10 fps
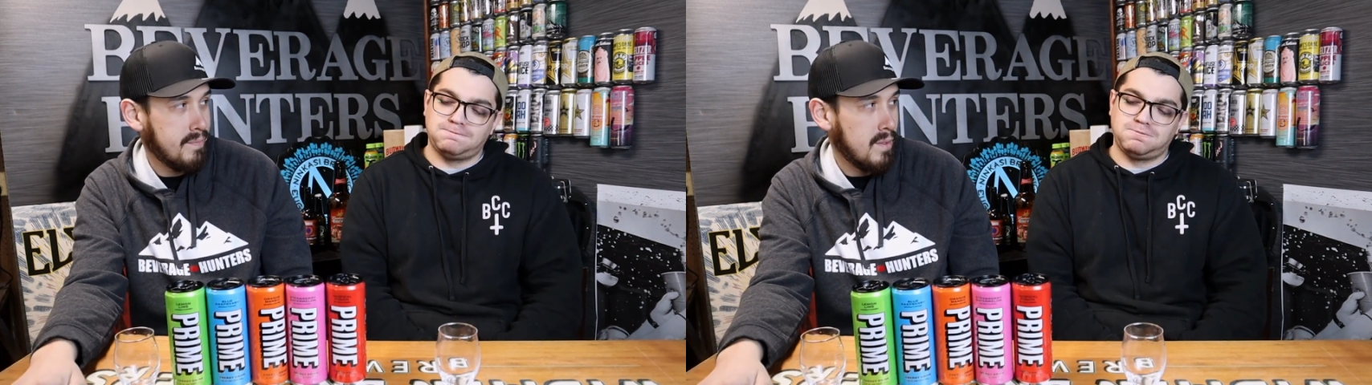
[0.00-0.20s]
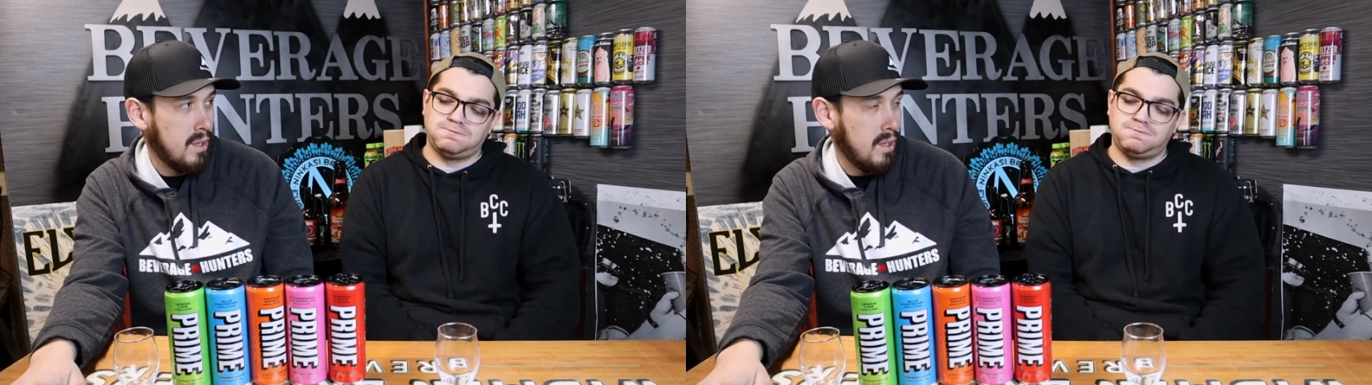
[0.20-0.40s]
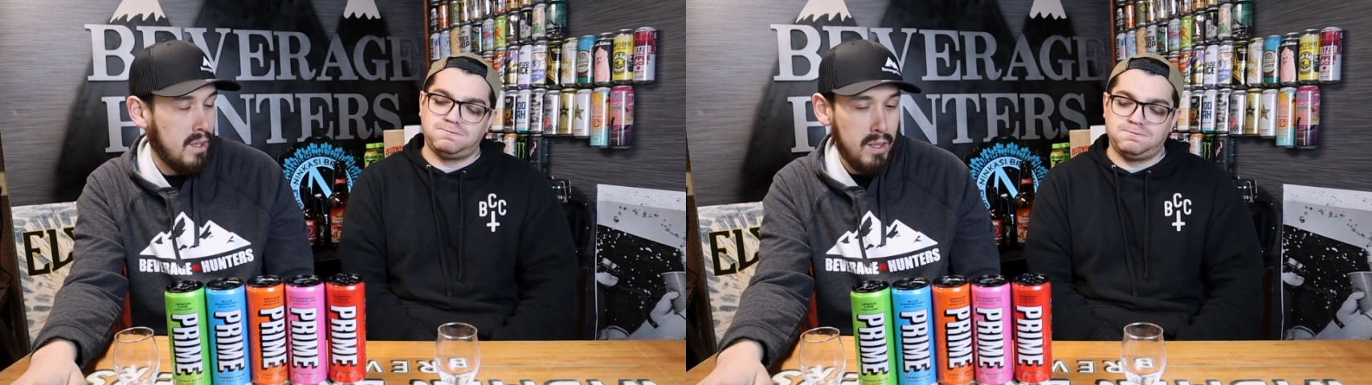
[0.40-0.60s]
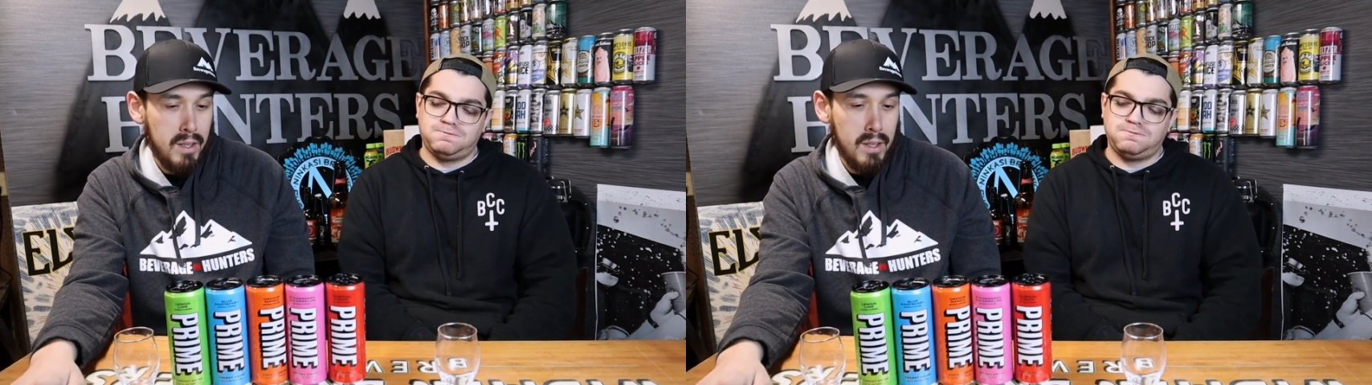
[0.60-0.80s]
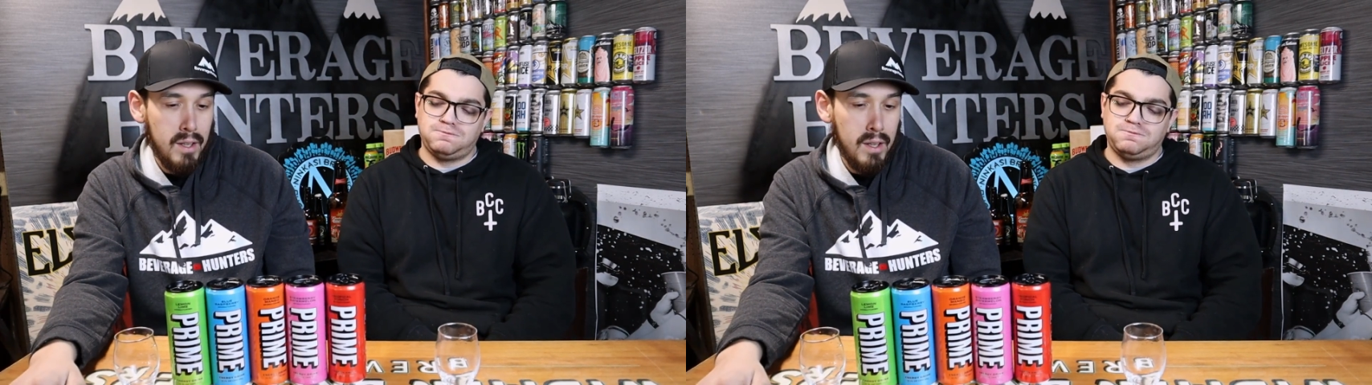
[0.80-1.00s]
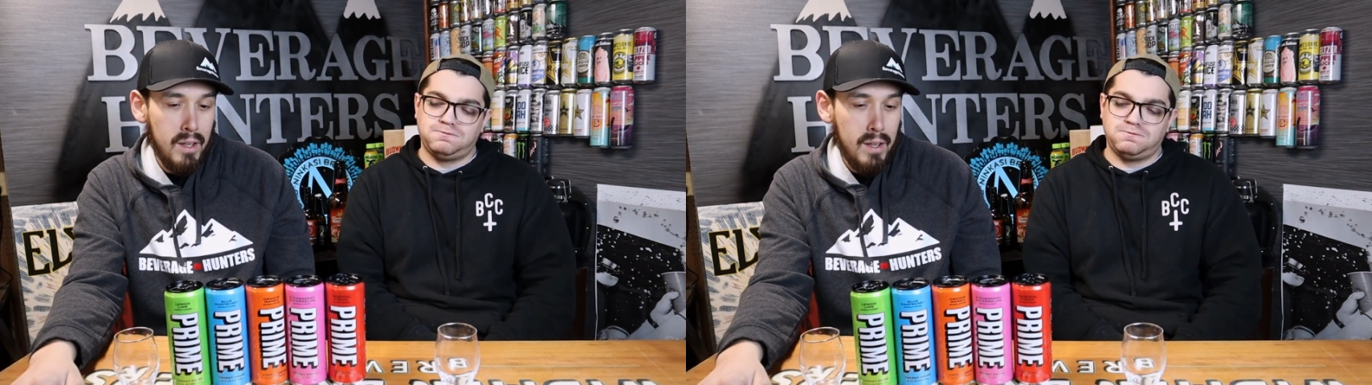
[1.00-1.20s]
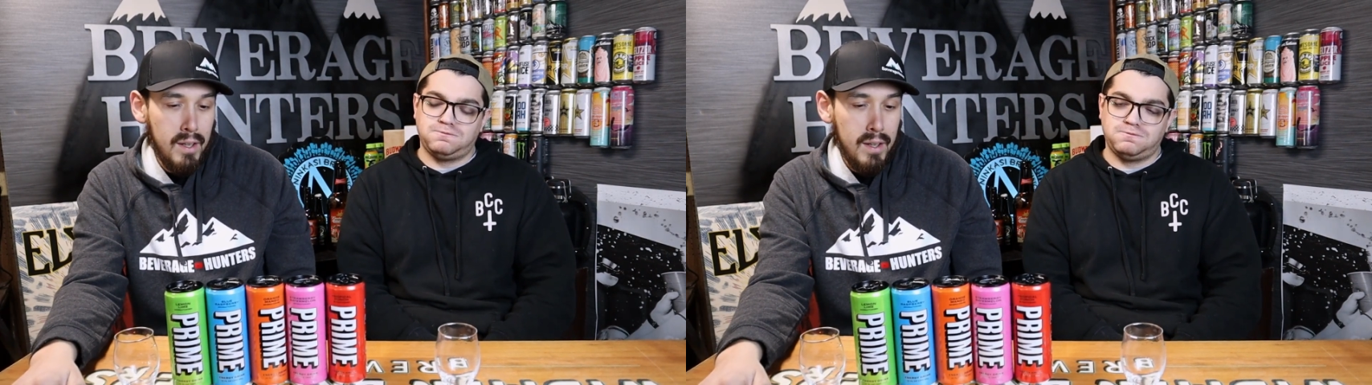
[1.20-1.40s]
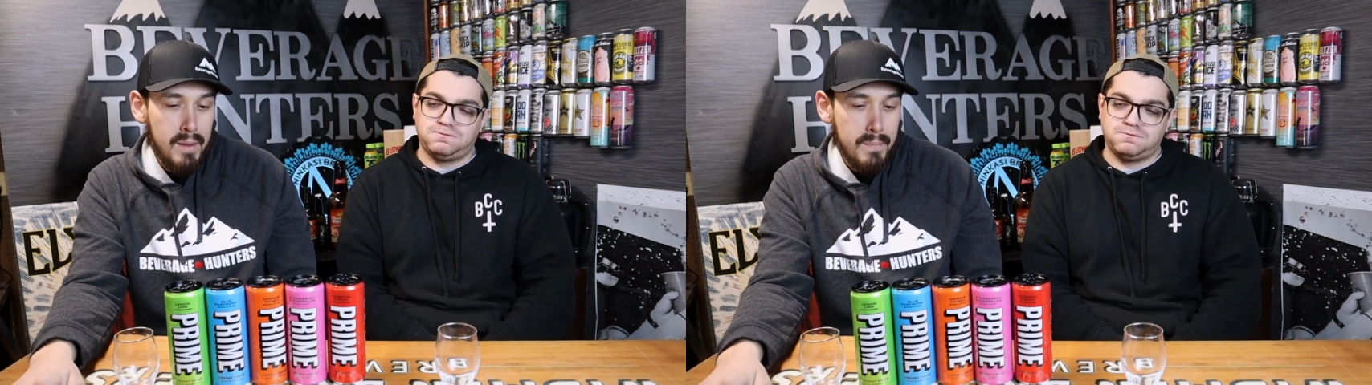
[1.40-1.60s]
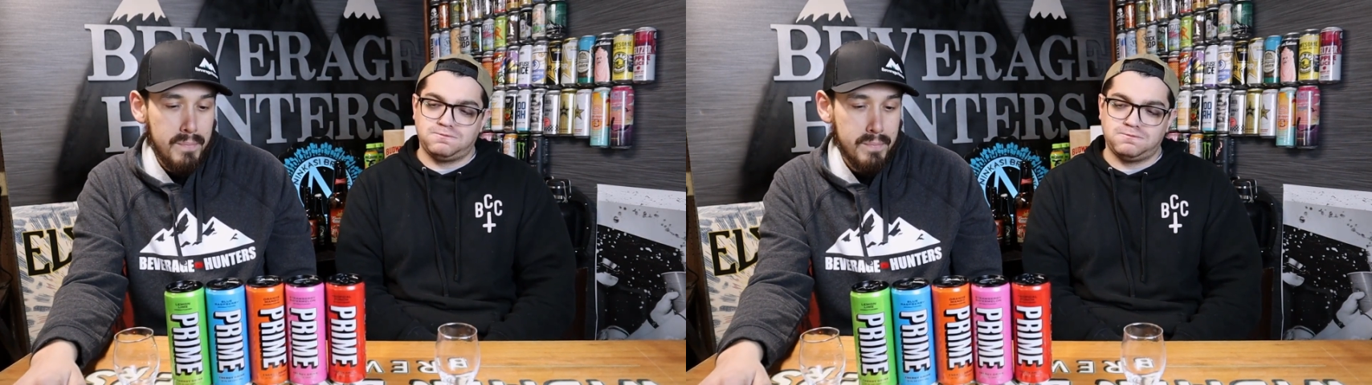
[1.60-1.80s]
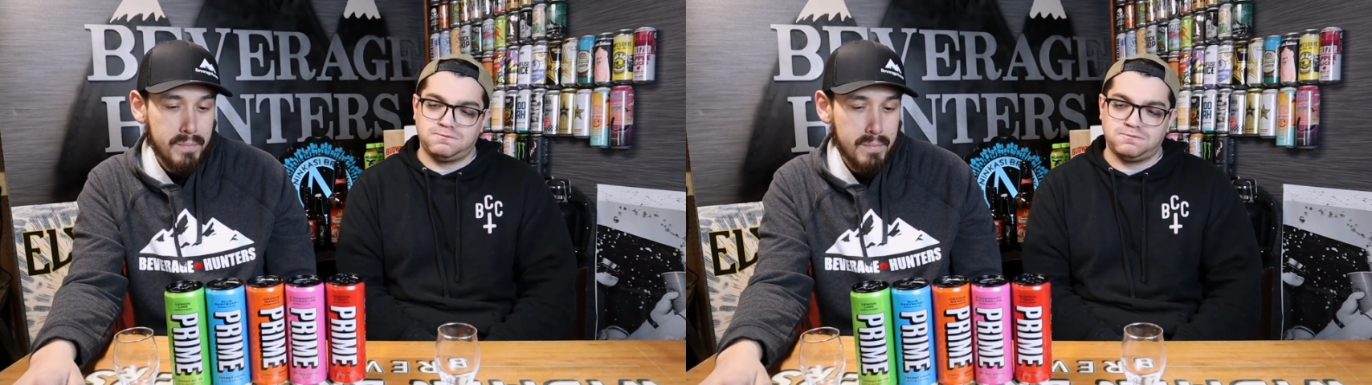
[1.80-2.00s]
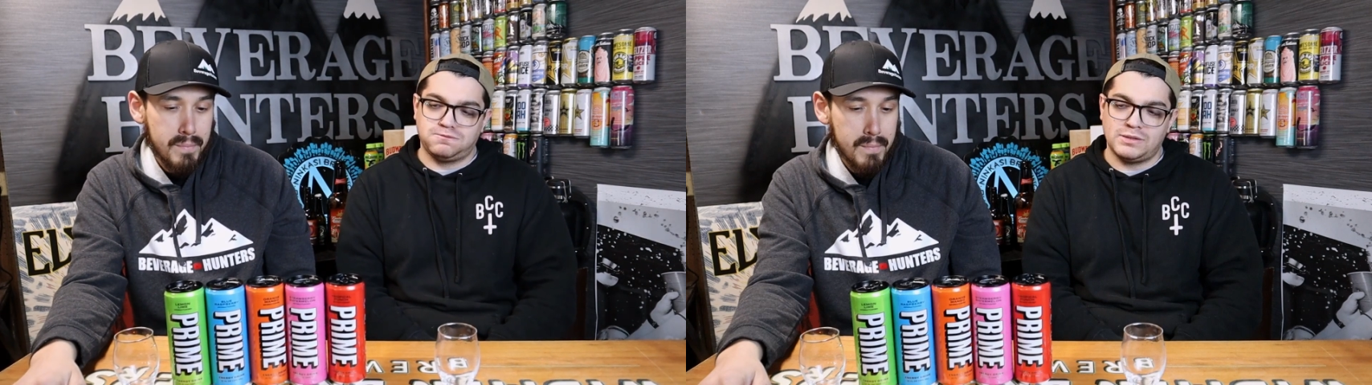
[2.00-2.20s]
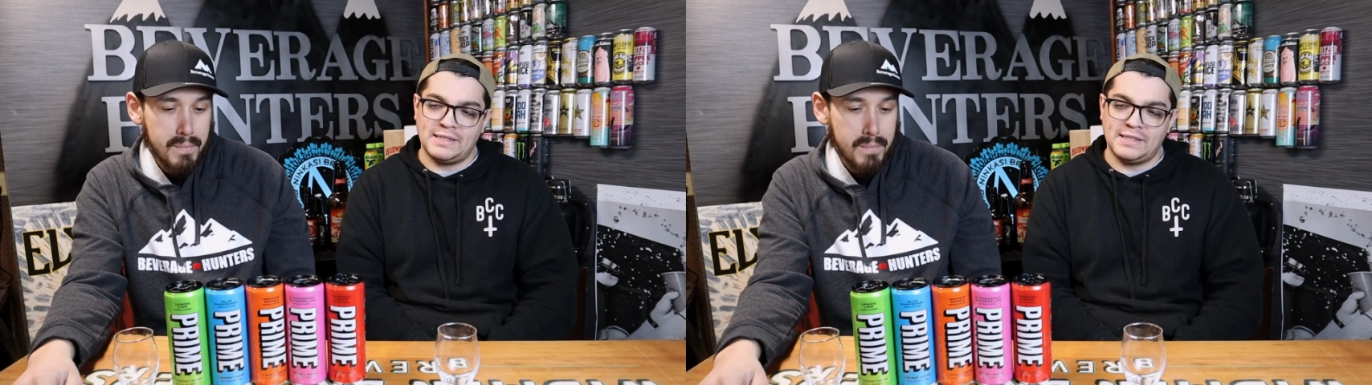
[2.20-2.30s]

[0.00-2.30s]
Nobody speaks.